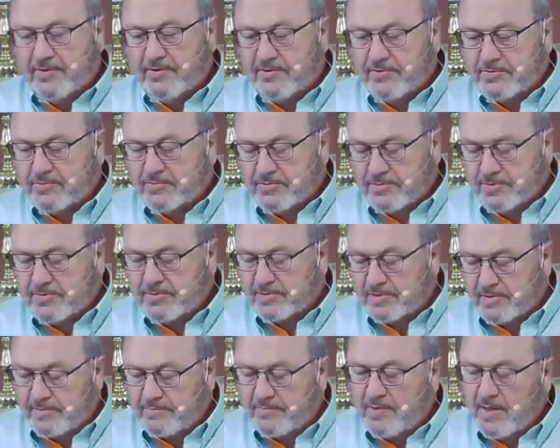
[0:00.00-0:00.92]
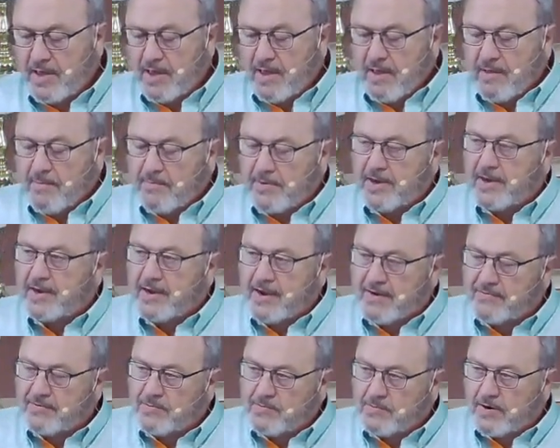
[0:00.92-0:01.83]
Jerusalem. But
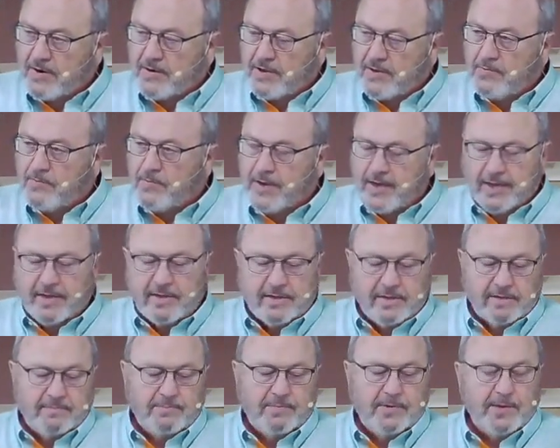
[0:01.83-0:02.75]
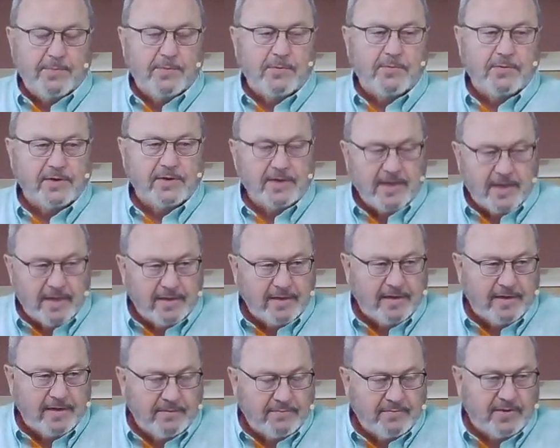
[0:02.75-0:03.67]
everywhere he went, people were telling
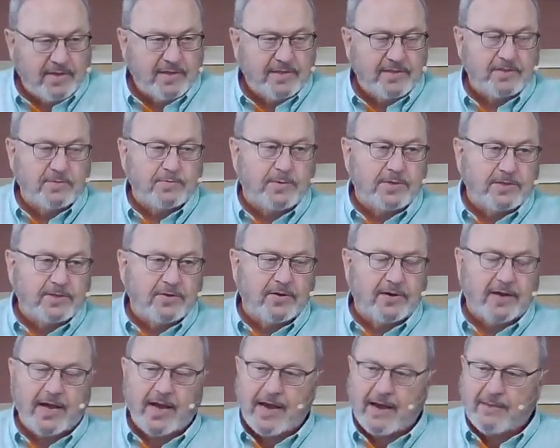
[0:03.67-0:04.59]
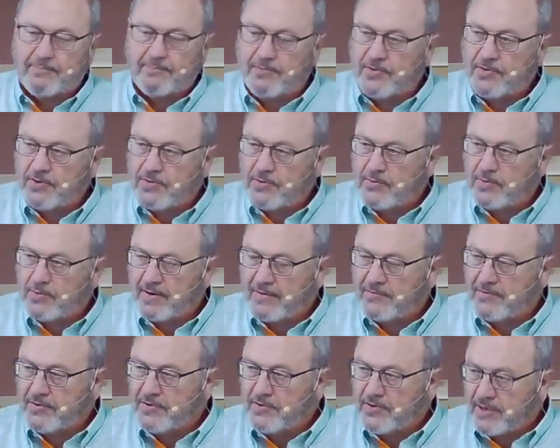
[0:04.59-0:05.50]
him, this is what's going to happen to you
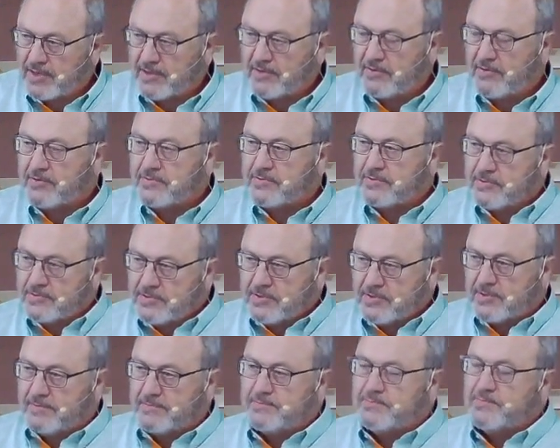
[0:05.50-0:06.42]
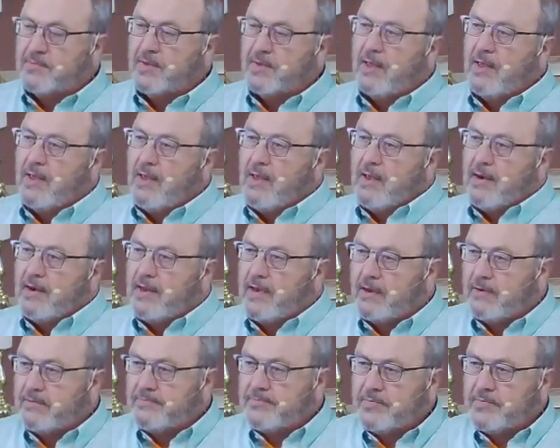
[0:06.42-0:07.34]
whenever you get to Jerusalem.
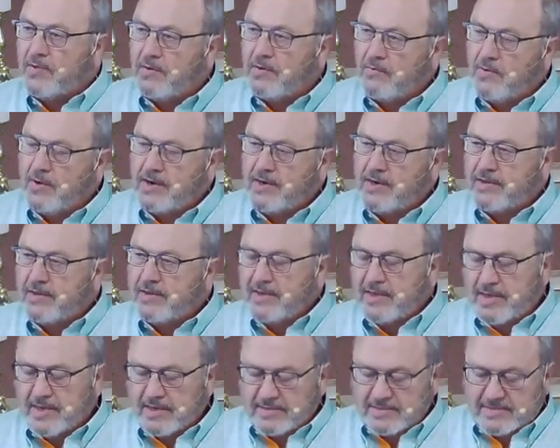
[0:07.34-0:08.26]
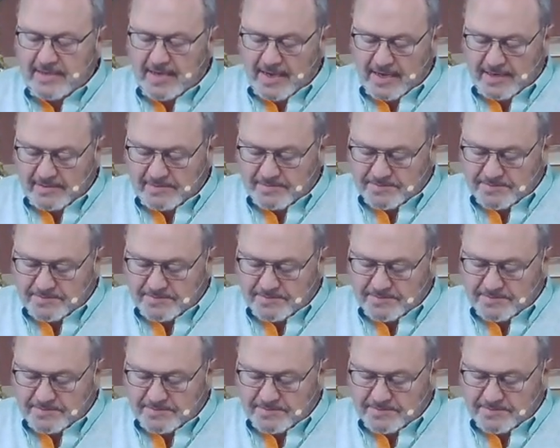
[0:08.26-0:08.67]
Now, one of the things that